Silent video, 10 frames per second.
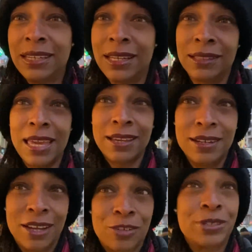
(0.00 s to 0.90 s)
like
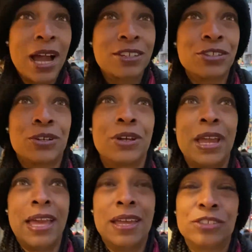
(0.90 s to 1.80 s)
another doctor
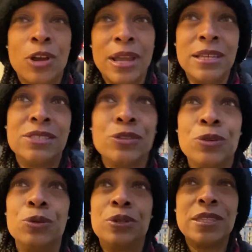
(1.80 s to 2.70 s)
and trying
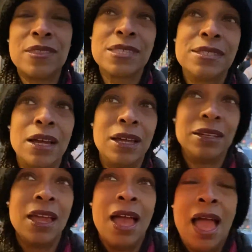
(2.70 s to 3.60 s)
to get this
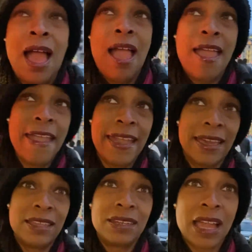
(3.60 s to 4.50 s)
done.
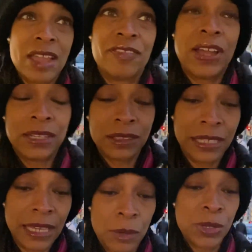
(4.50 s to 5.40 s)
And I
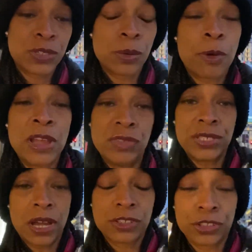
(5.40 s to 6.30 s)
went to a private
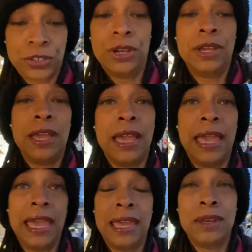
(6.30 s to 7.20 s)
doctor
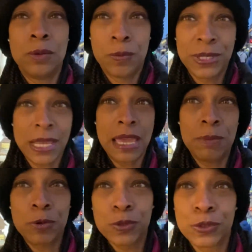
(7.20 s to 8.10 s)
and was
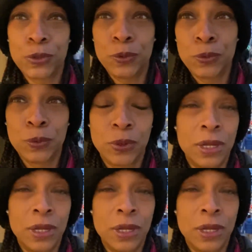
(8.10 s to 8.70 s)
able to